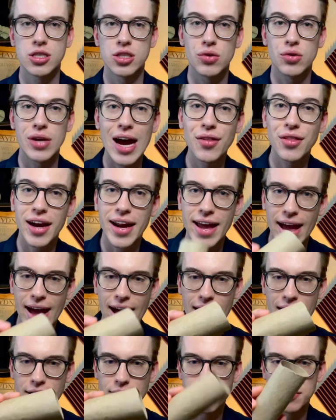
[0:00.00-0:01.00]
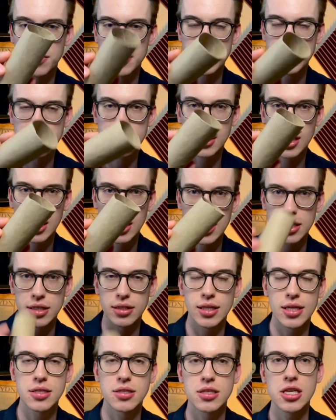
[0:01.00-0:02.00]
now that I have this cut,
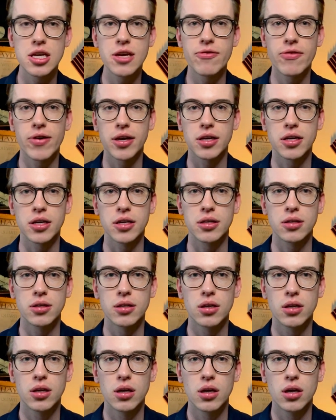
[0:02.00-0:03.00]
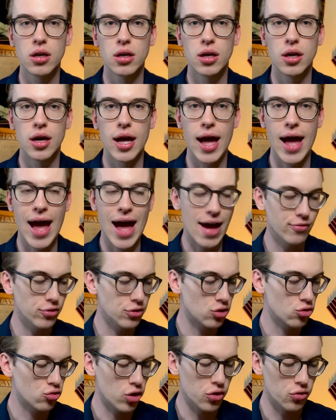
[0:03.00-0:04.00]
let's see if I can have a
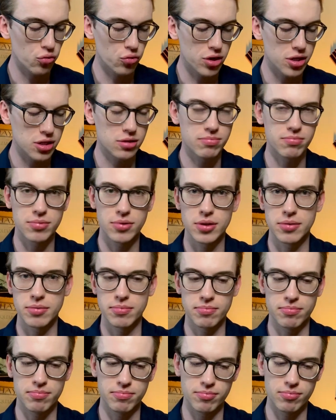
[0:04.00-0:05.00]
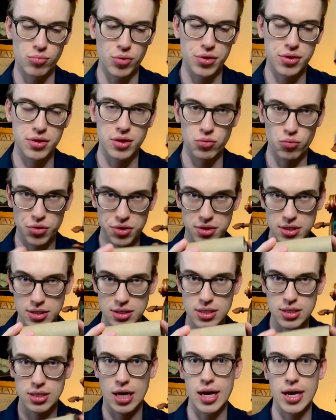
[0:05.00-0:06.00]
straight wrist with the with this
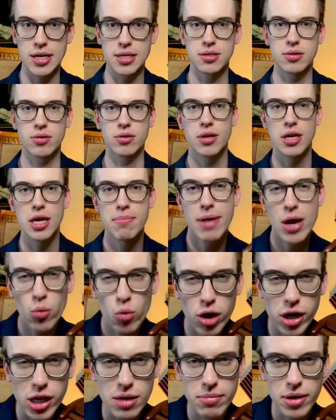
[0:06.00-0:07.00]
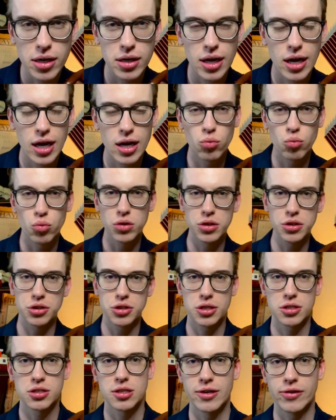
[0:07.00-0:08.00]
size. It may work, it may not. We'll
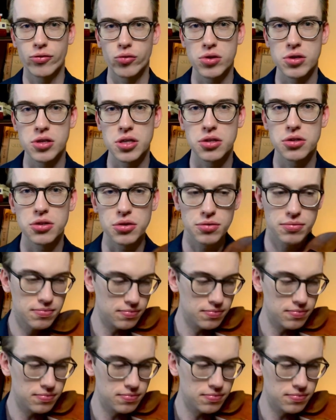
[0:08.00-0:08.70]
adjust it if we need to.